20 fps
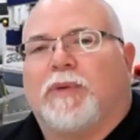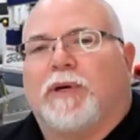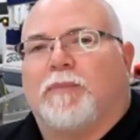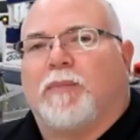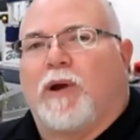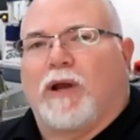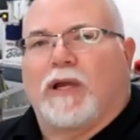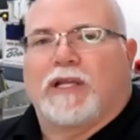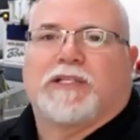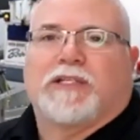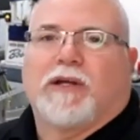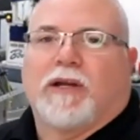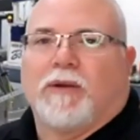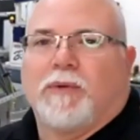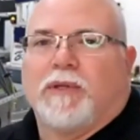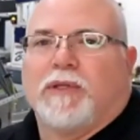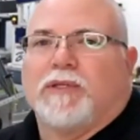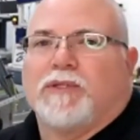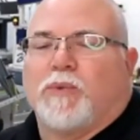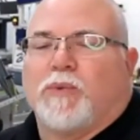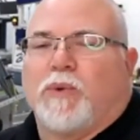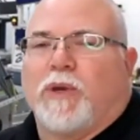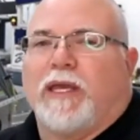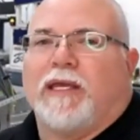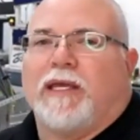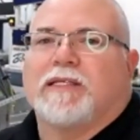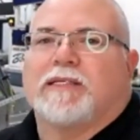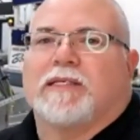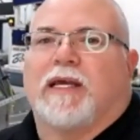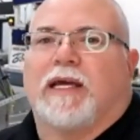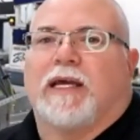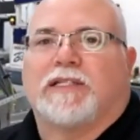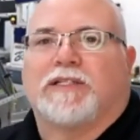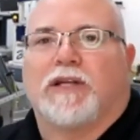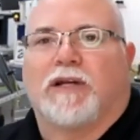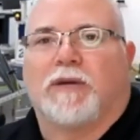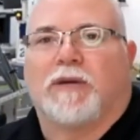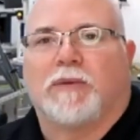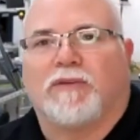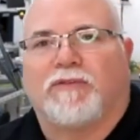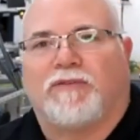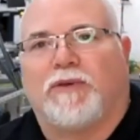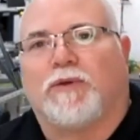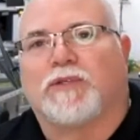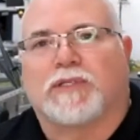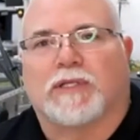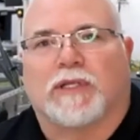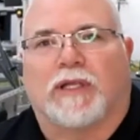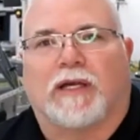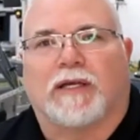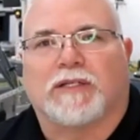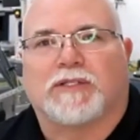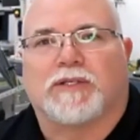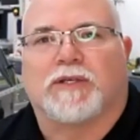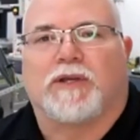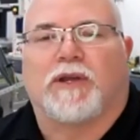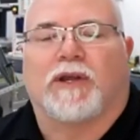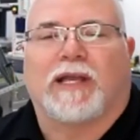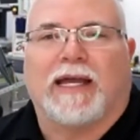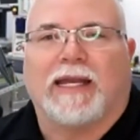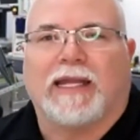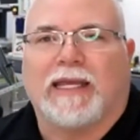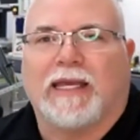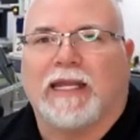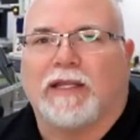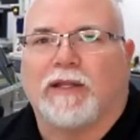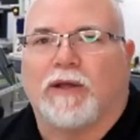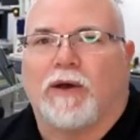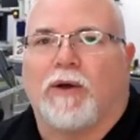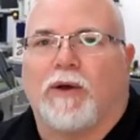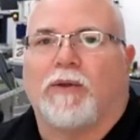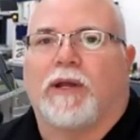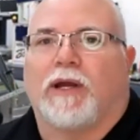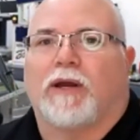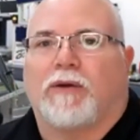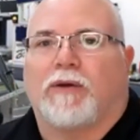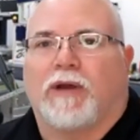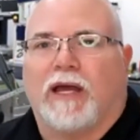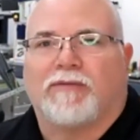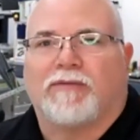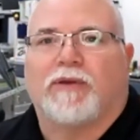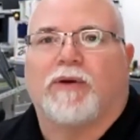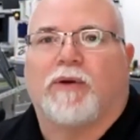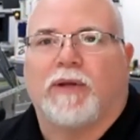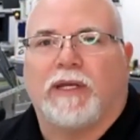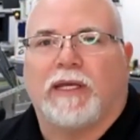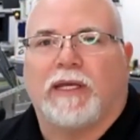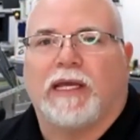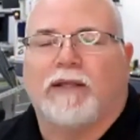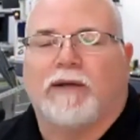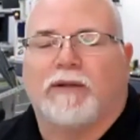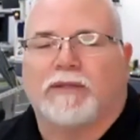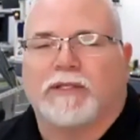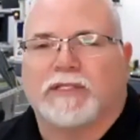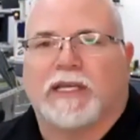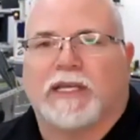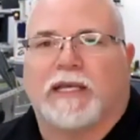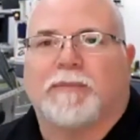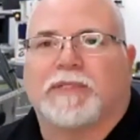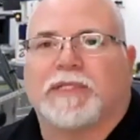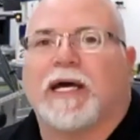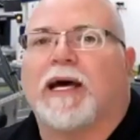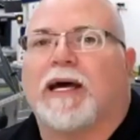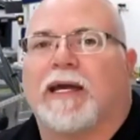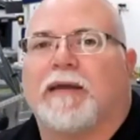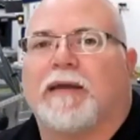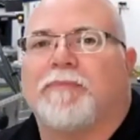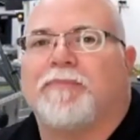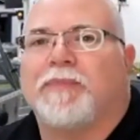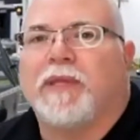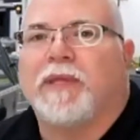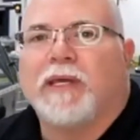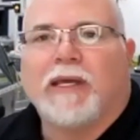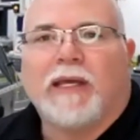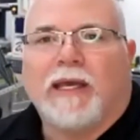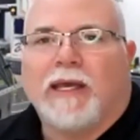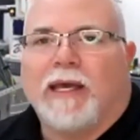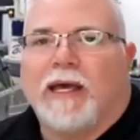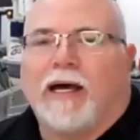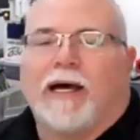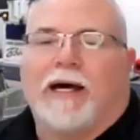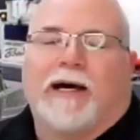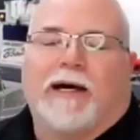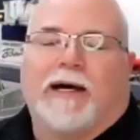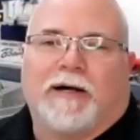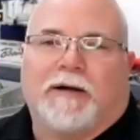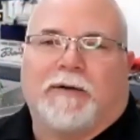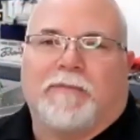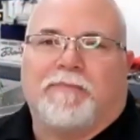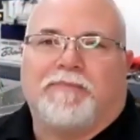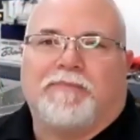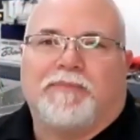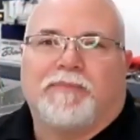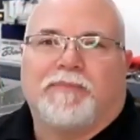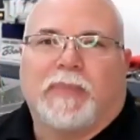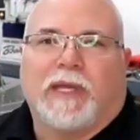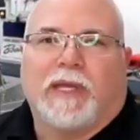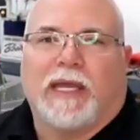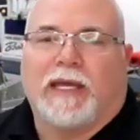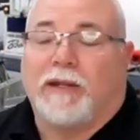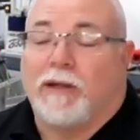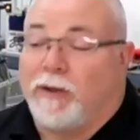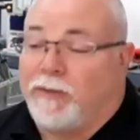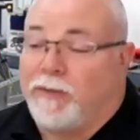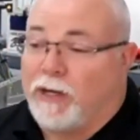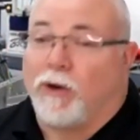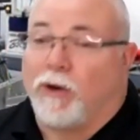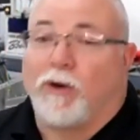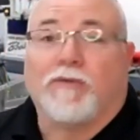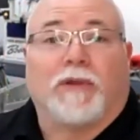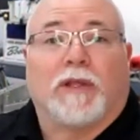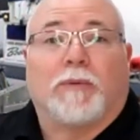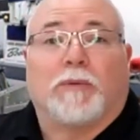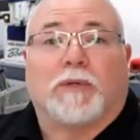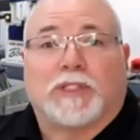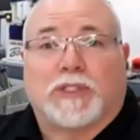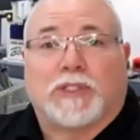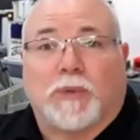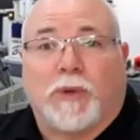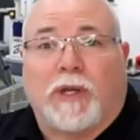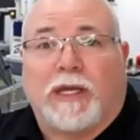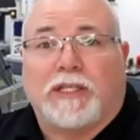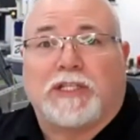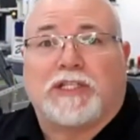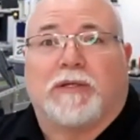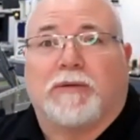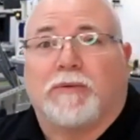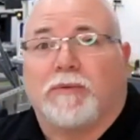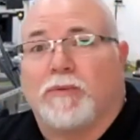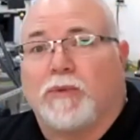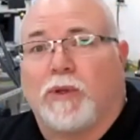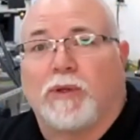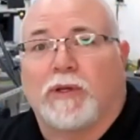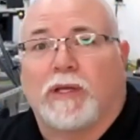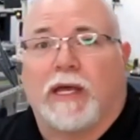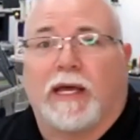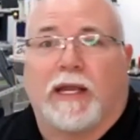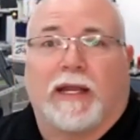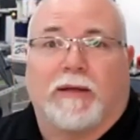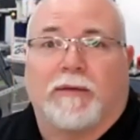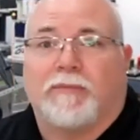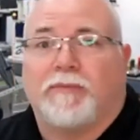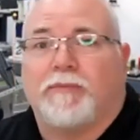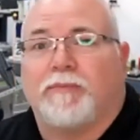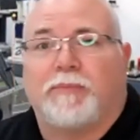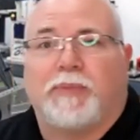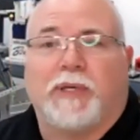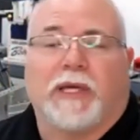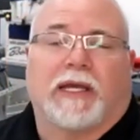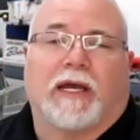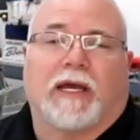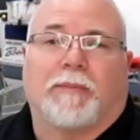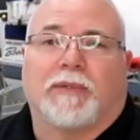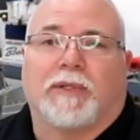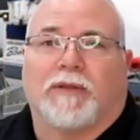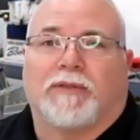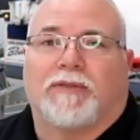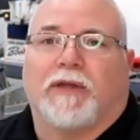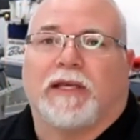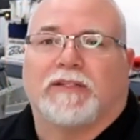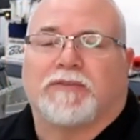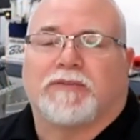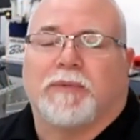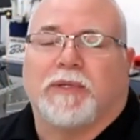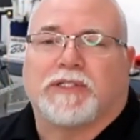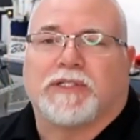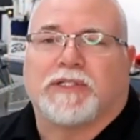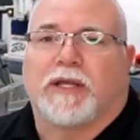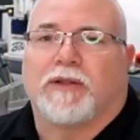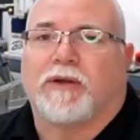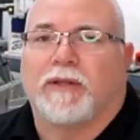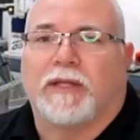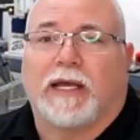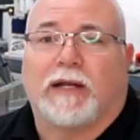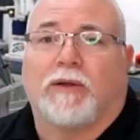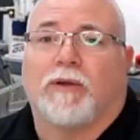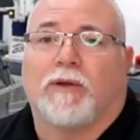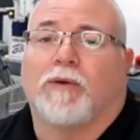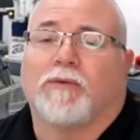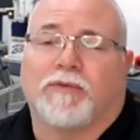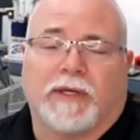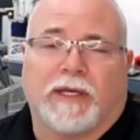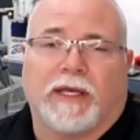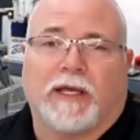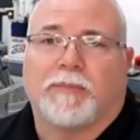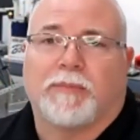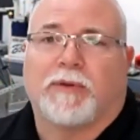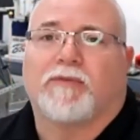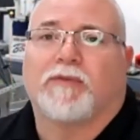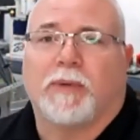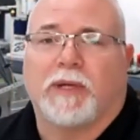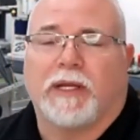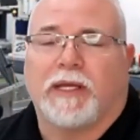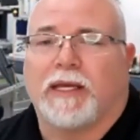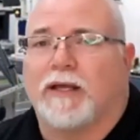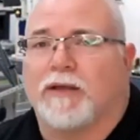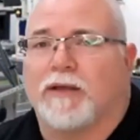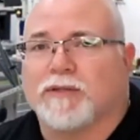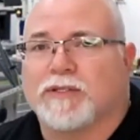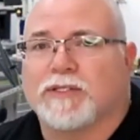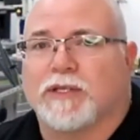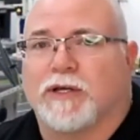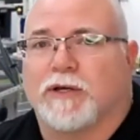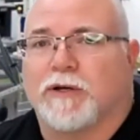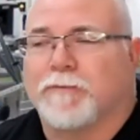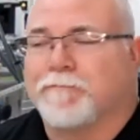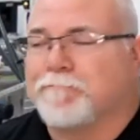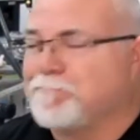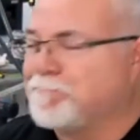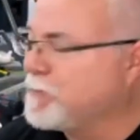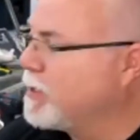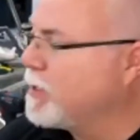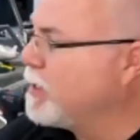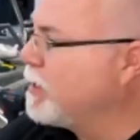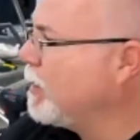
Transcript: but Mark started with his wings and I started with the fuselage. So you're kind of getting the whole aircraft going together at the same time. Um, and then hopefully we'll switch and we'll kind of pick up little things from each other and that'll hopefully help everybody else. So,